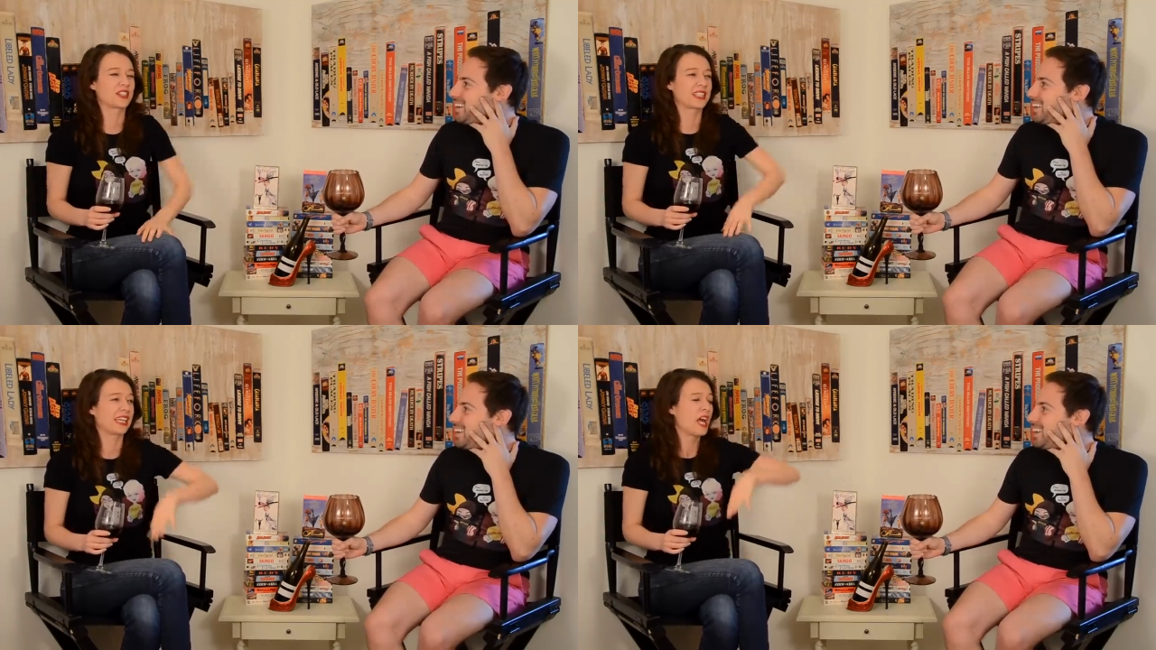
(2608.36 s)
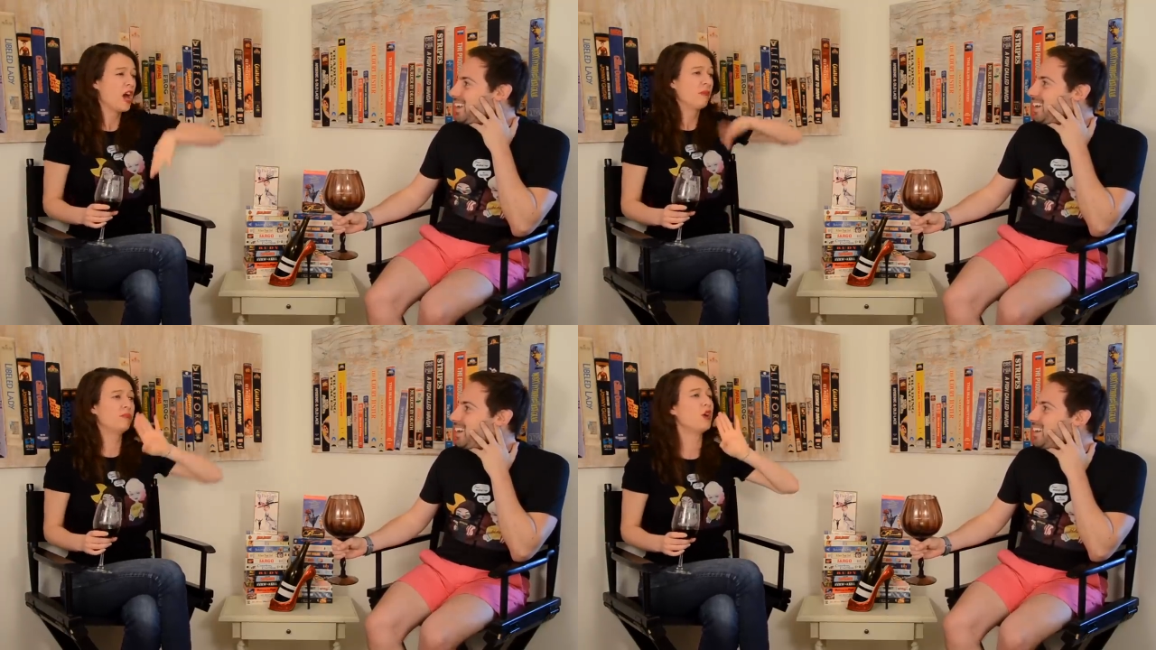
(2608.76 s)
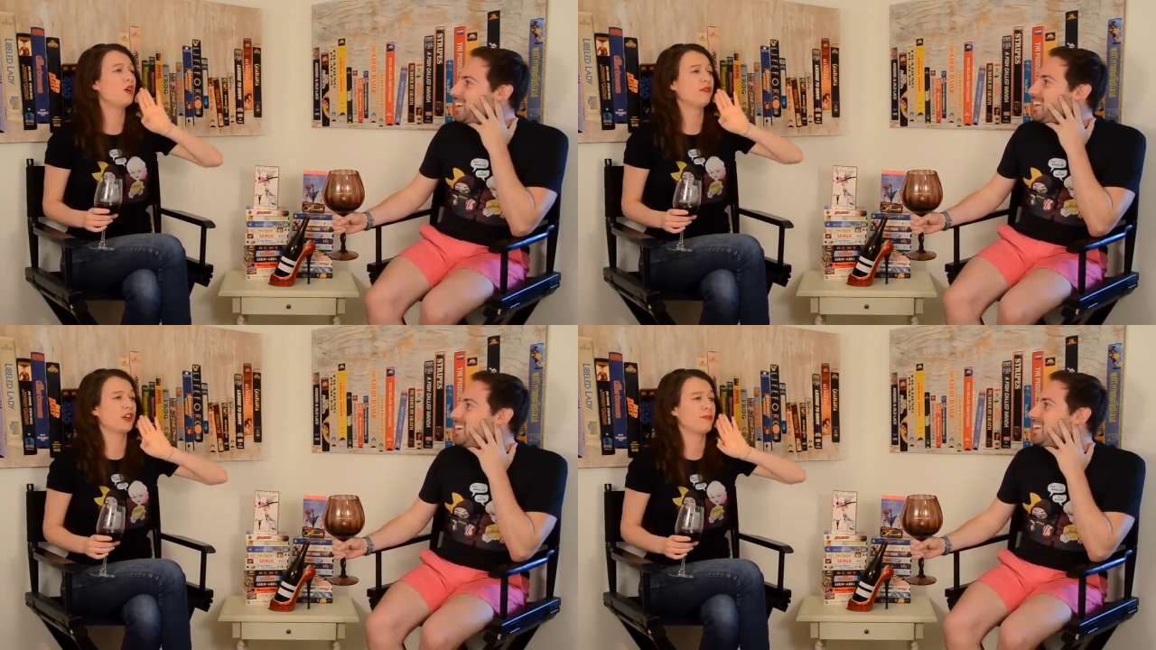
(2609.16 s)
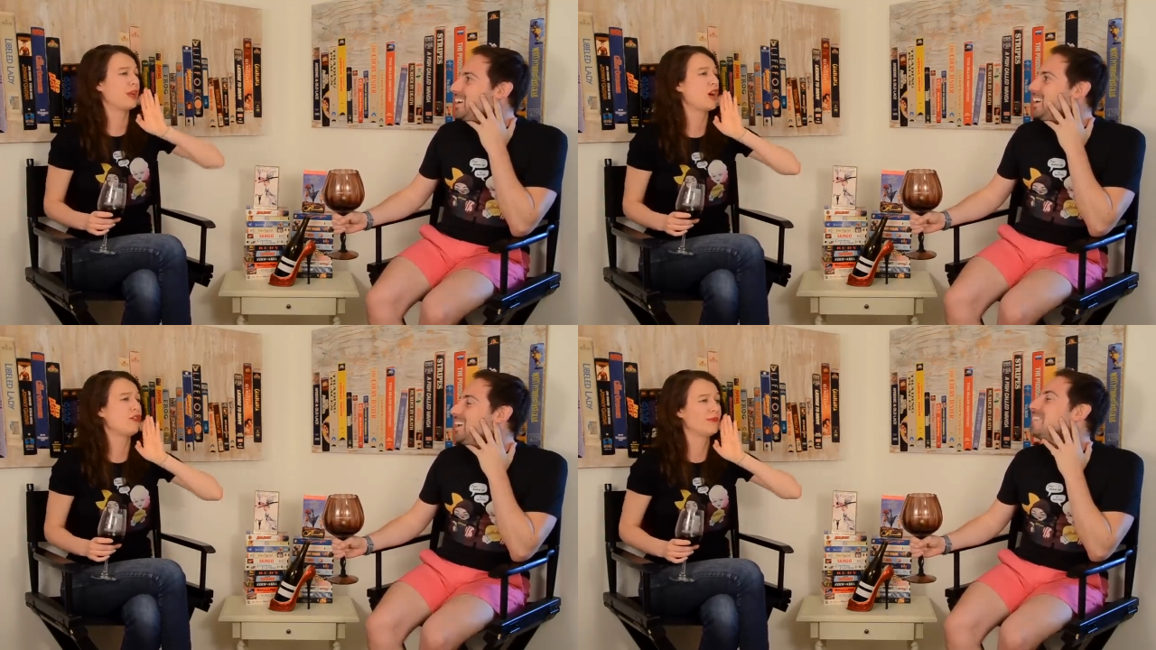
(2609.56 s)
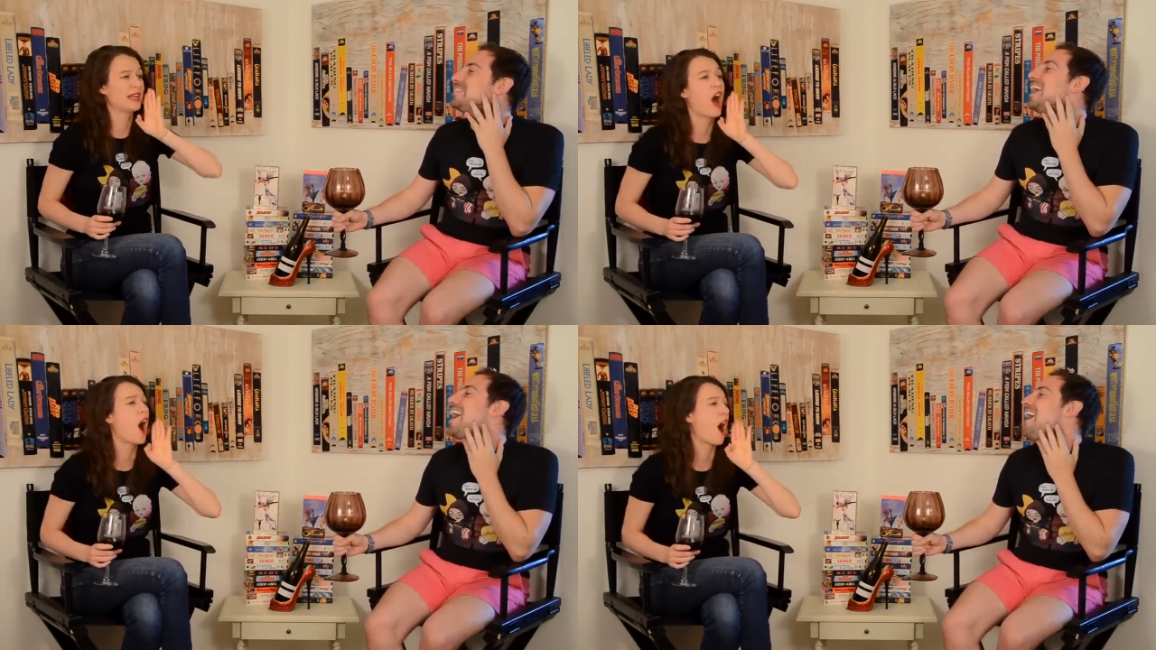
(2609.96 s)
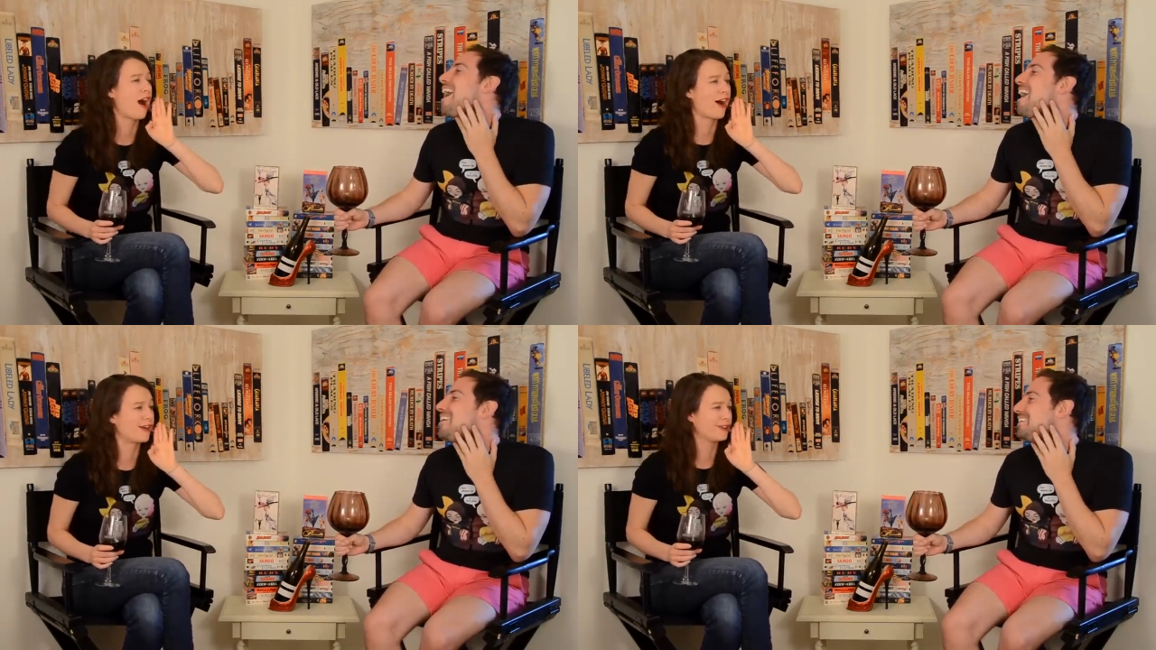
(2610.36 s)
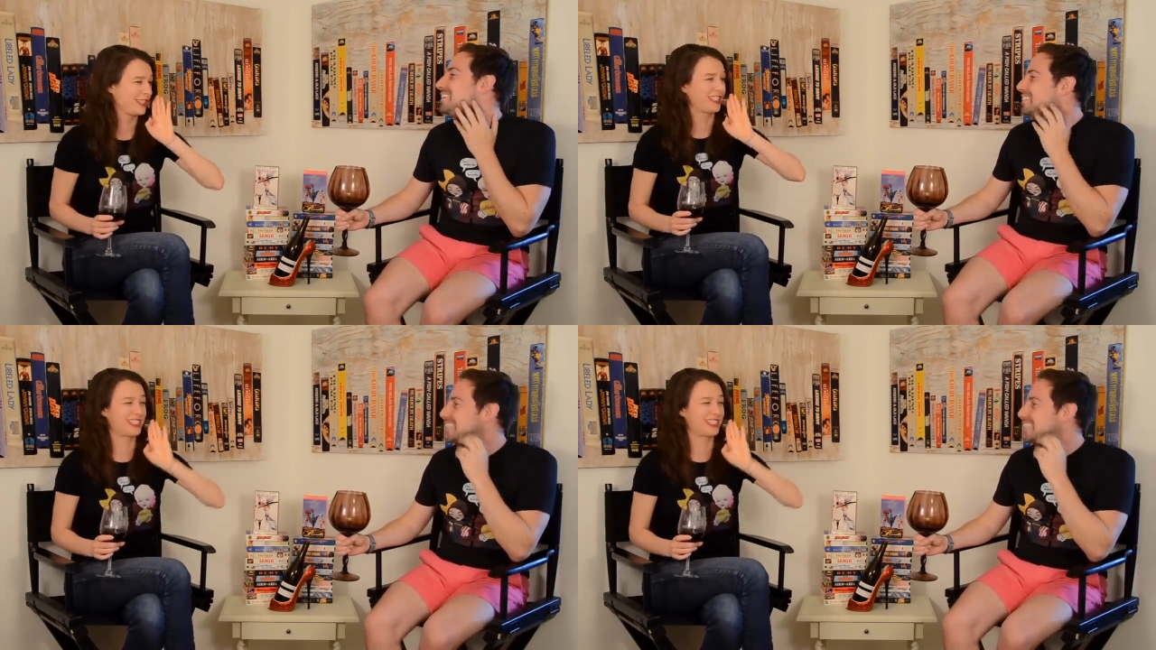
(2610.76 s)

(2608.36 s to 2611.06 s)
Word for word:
Speaker 1: just like, move, you'll blow my